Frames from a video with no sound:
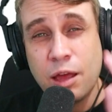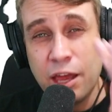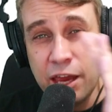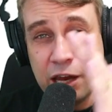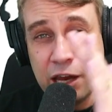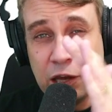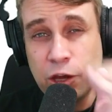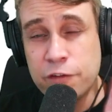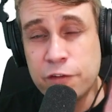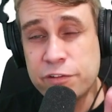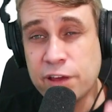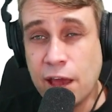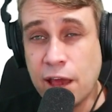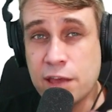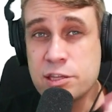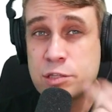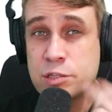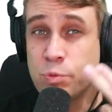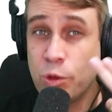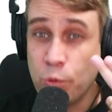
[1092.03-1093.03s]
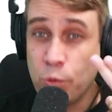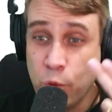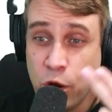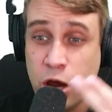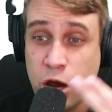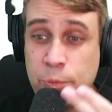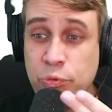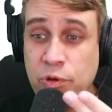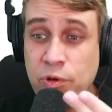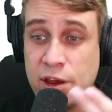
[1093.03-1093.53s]
in a lot of cases with
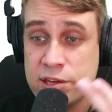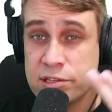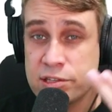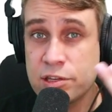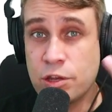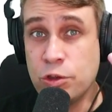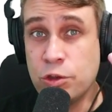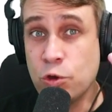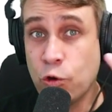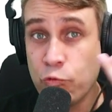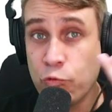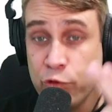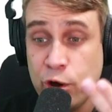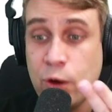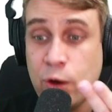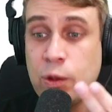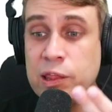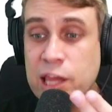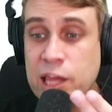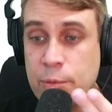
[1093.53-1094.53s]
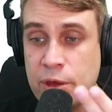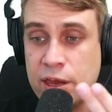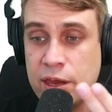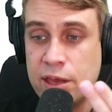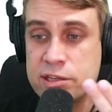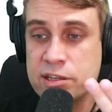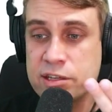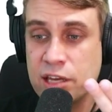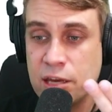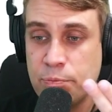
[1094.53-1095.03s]
WordPress, your real limit
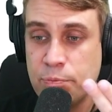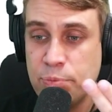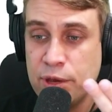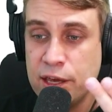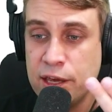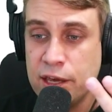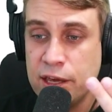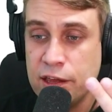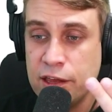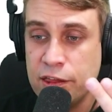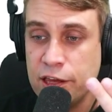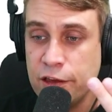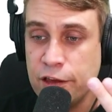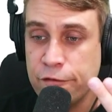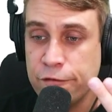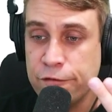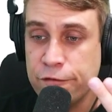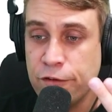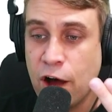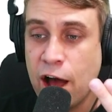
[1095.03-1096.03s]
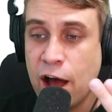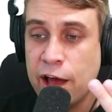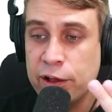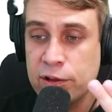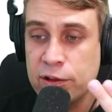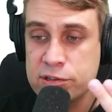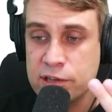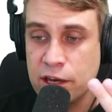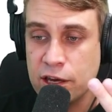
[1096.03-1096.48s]
is going to be the files